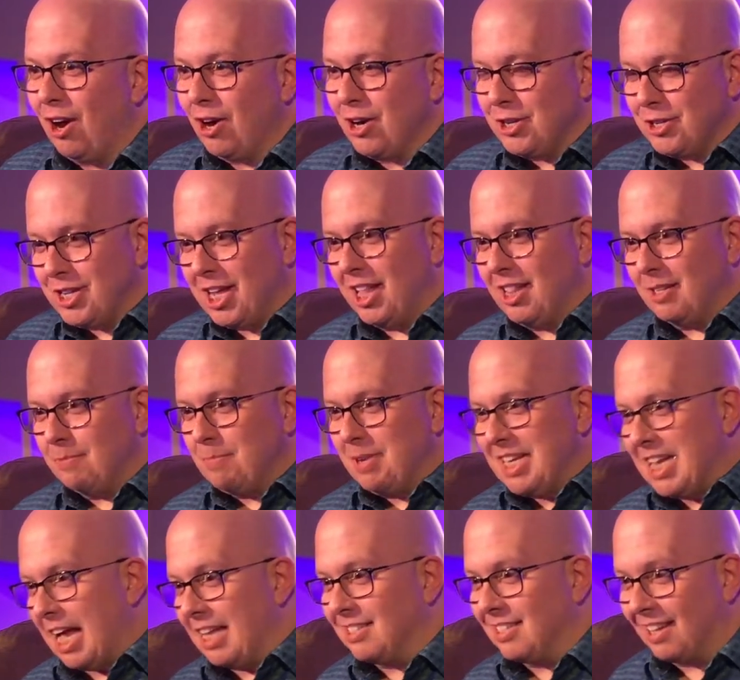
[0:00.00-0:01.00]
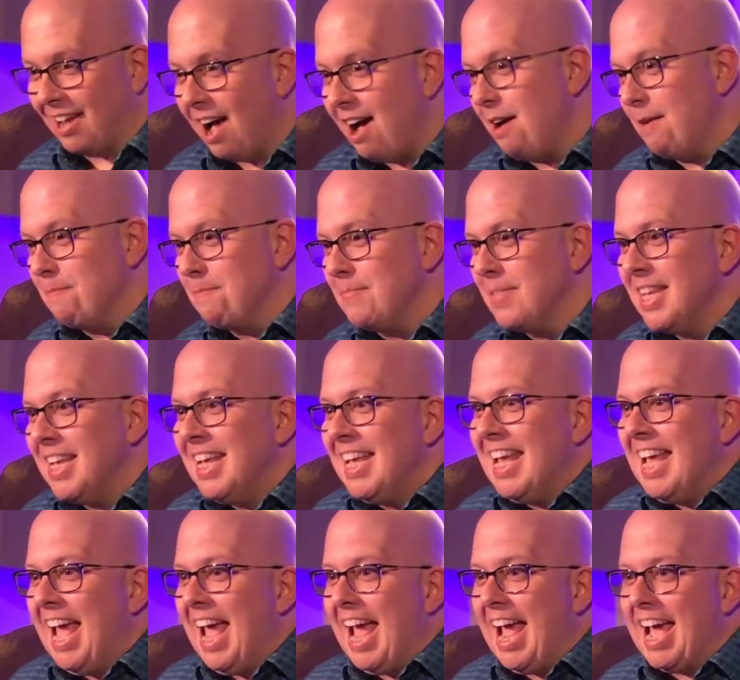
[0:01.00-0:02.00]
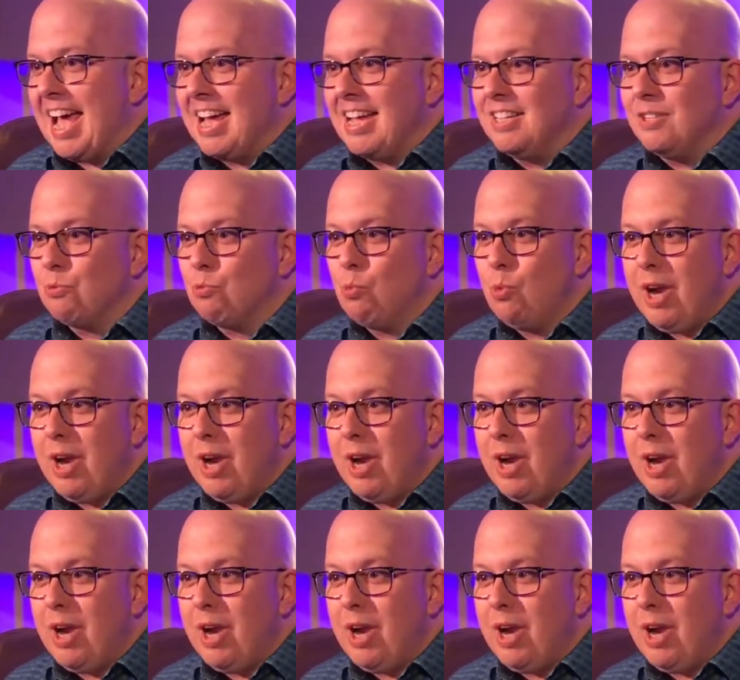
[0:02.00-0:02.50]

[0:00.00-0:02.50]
"Are you telling me not to come?" And